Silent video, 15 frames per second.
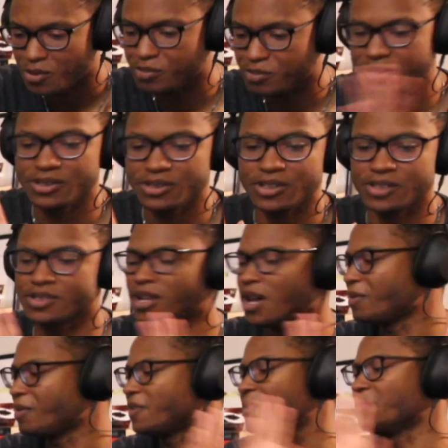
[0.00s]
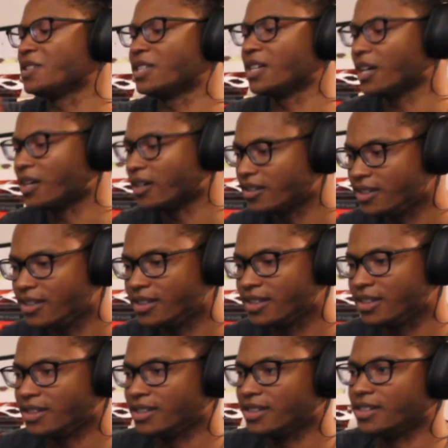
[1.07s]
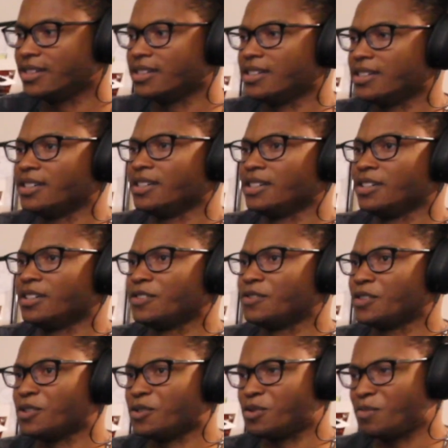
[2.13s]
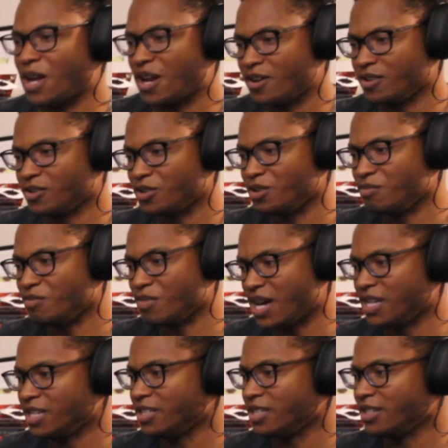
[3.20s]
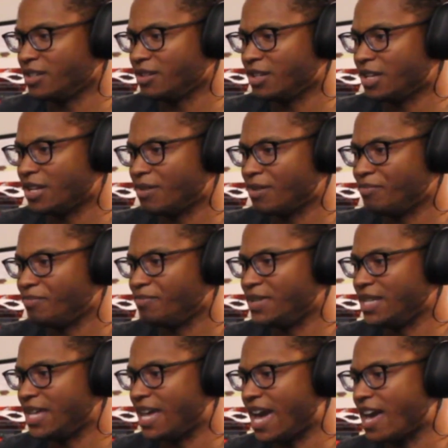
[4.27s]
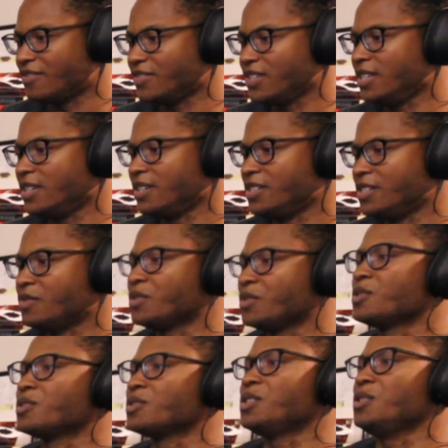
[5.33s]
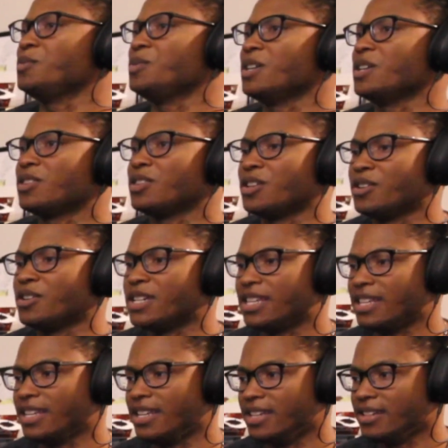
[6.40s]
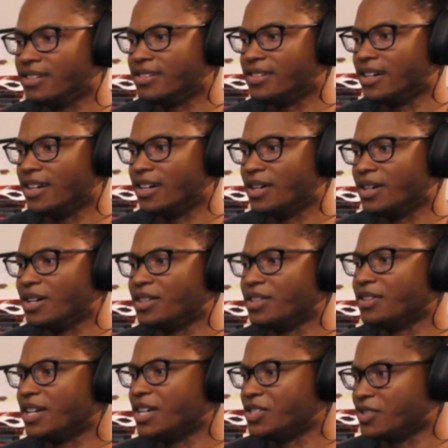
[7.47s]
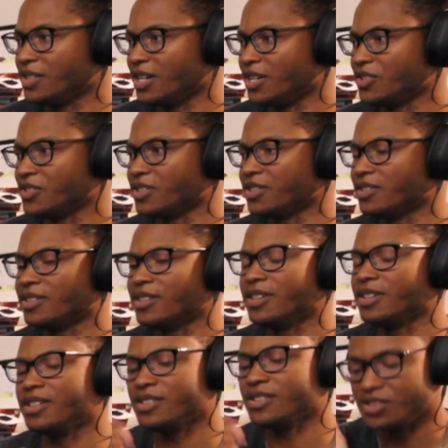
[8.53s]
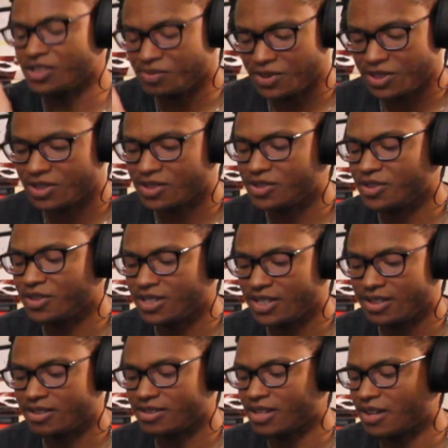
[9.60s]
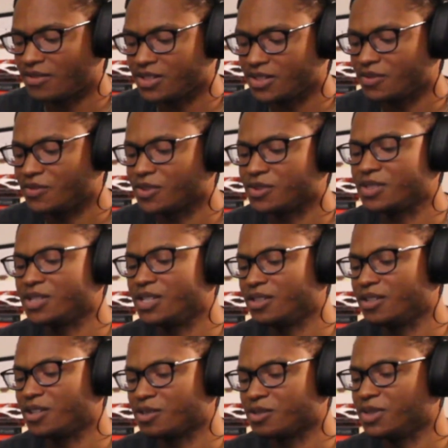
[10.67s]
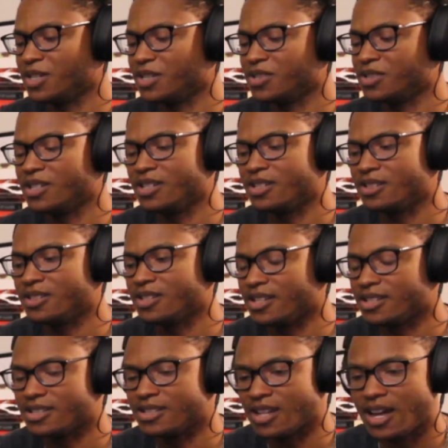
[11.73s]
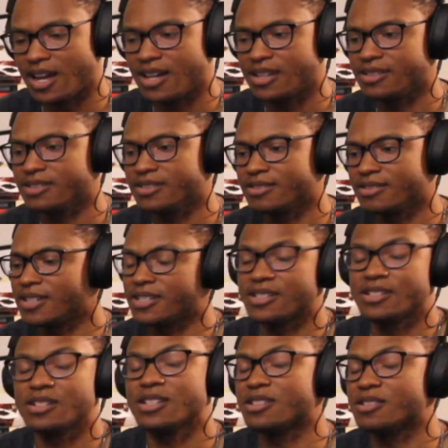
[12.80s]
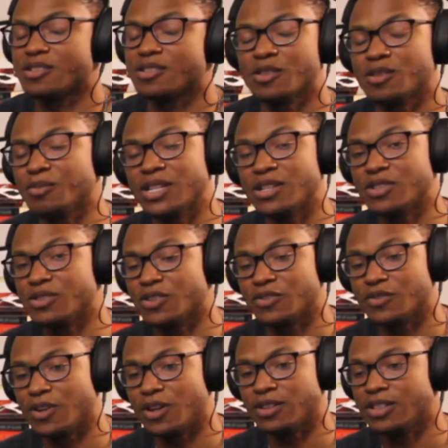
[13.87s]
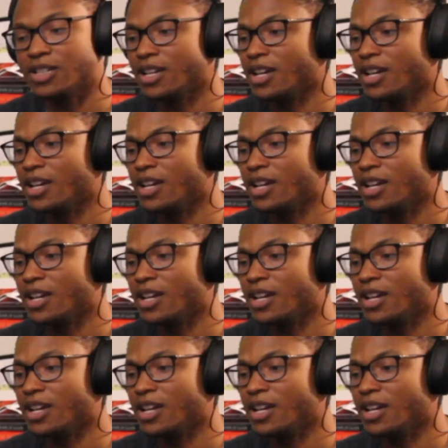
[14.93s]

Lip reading: will put on top of everything, for those parents who might be having difficulty with their kid and their education, just because your kid is having difficulty in their expectation, it doesn't necessarily mean it's your fault.